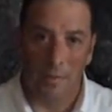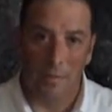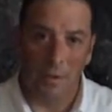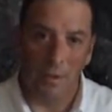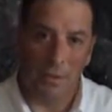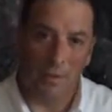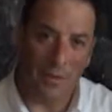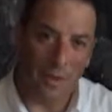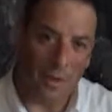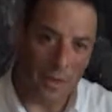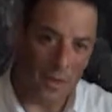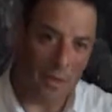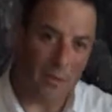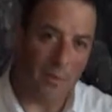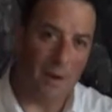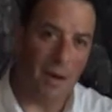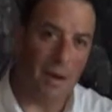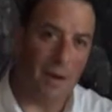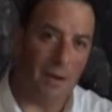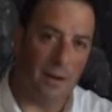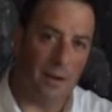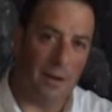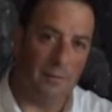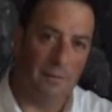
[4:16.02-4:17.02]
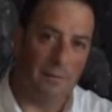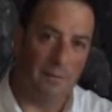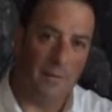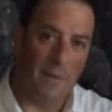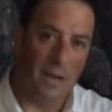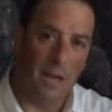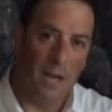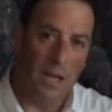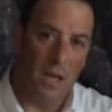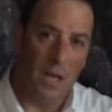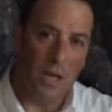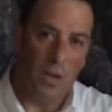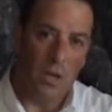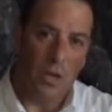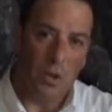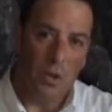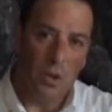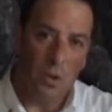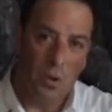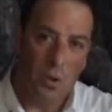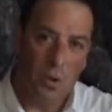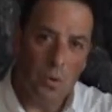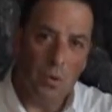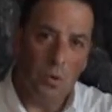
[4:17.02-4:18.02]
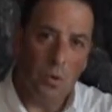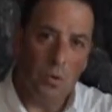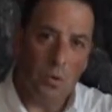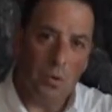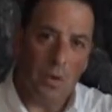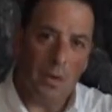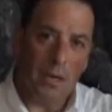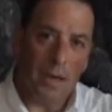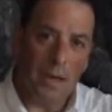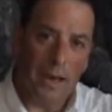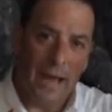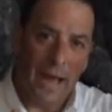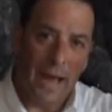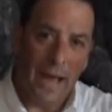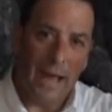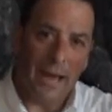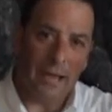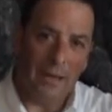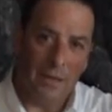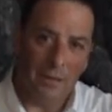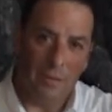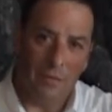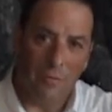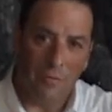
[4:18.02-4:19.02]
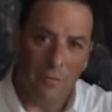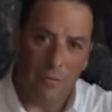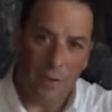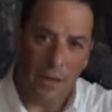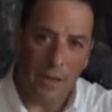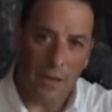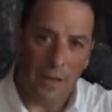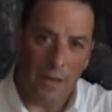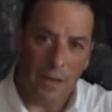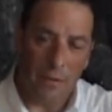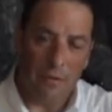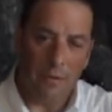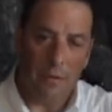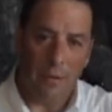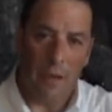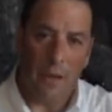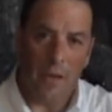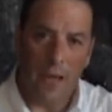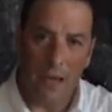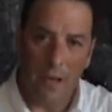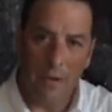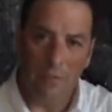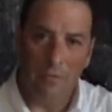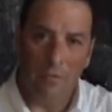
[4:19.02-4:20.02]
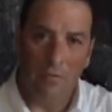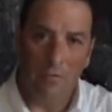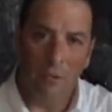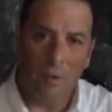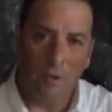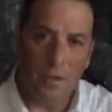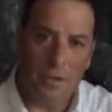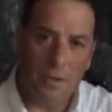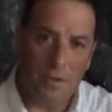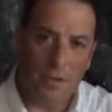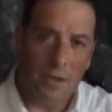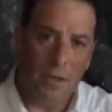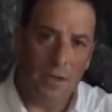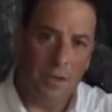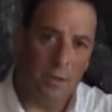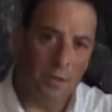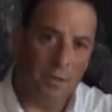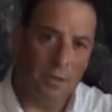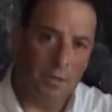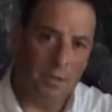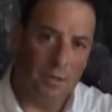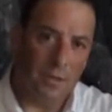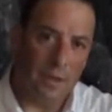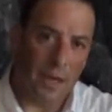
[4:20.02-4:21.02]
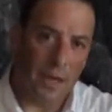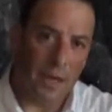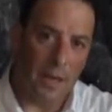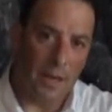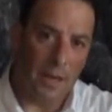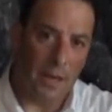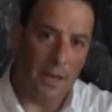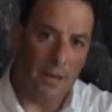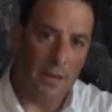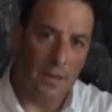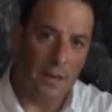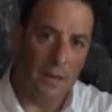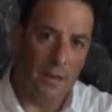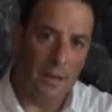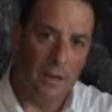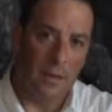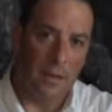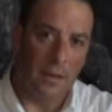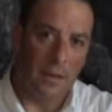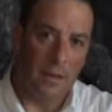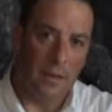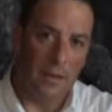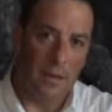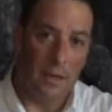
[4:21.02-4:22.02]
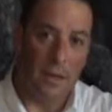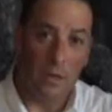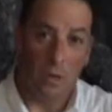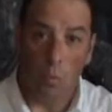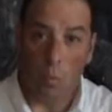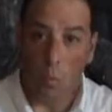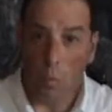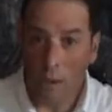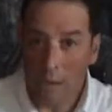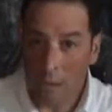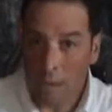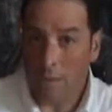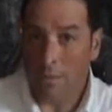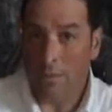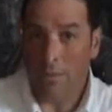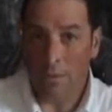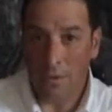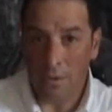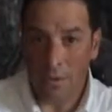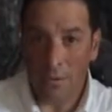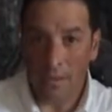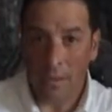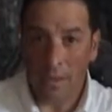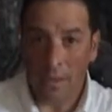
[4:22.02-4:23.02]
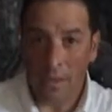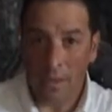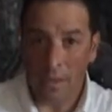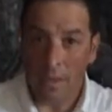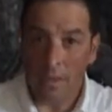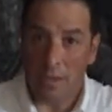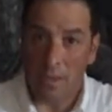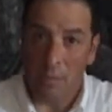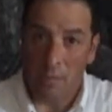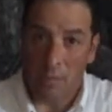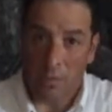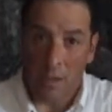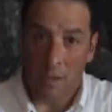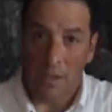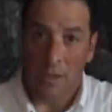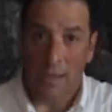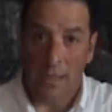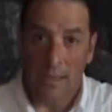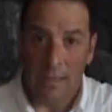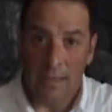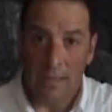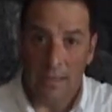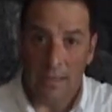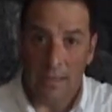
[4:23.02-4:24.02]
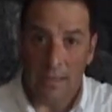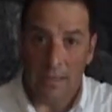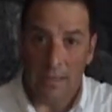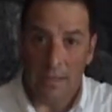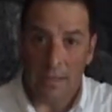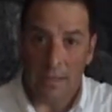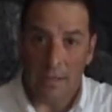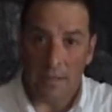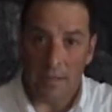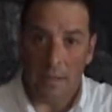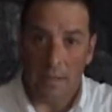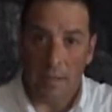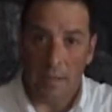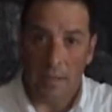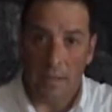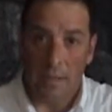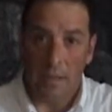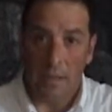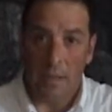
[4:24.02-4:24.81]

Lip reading: But think about it. You can act in faith every single day. And the way you do it is to plug into the system,